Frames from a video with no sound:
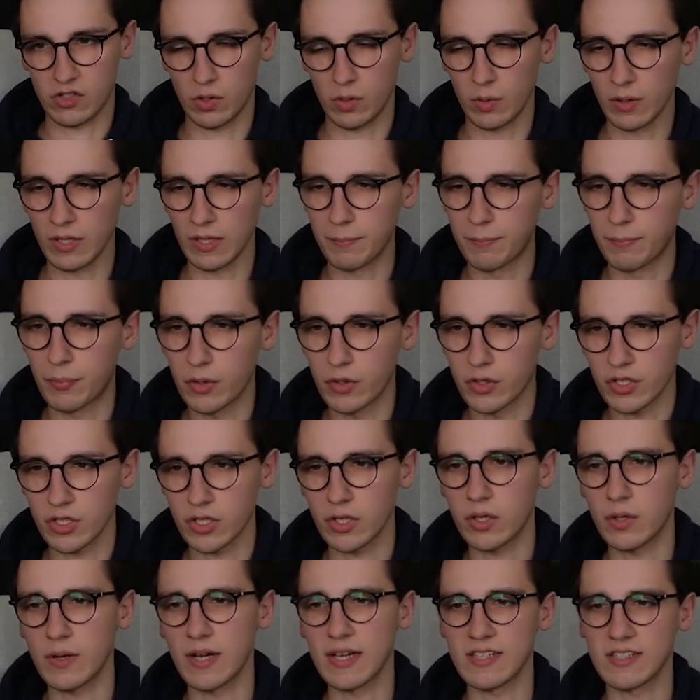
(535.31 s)
So I'll import
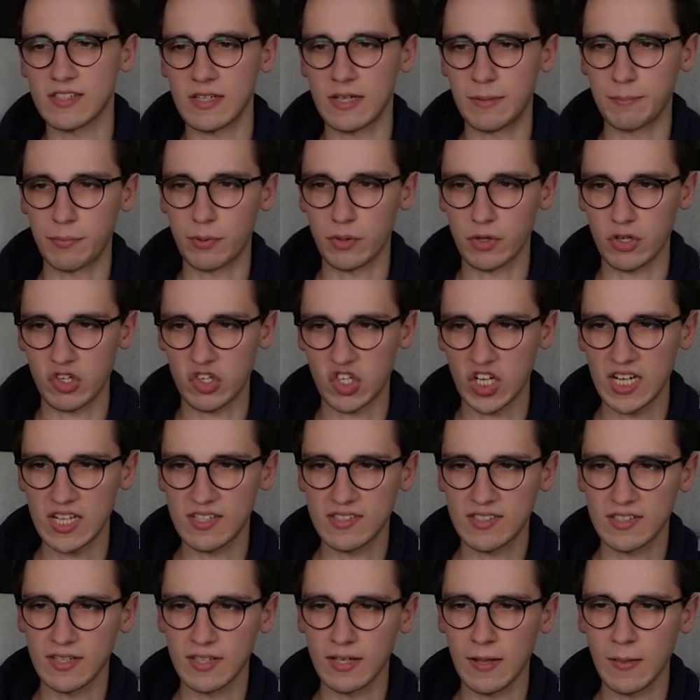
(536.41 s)
OS, import
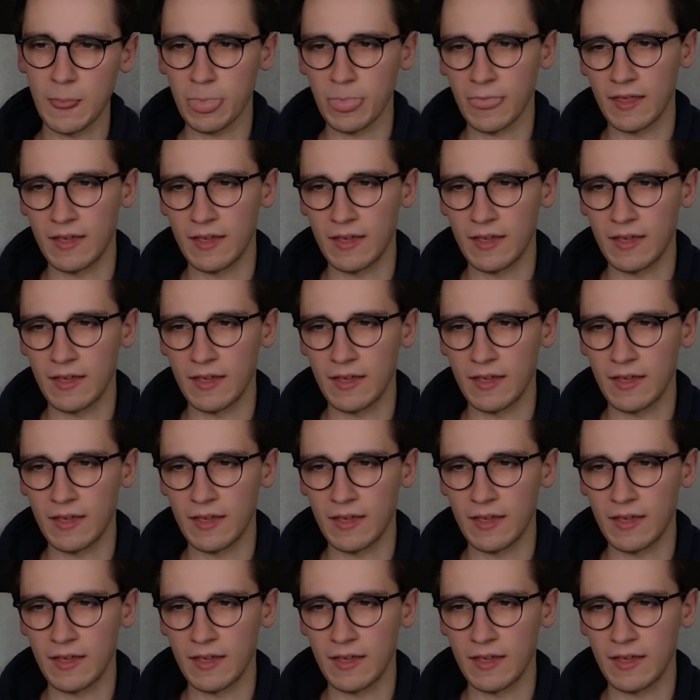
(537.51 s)
JSON.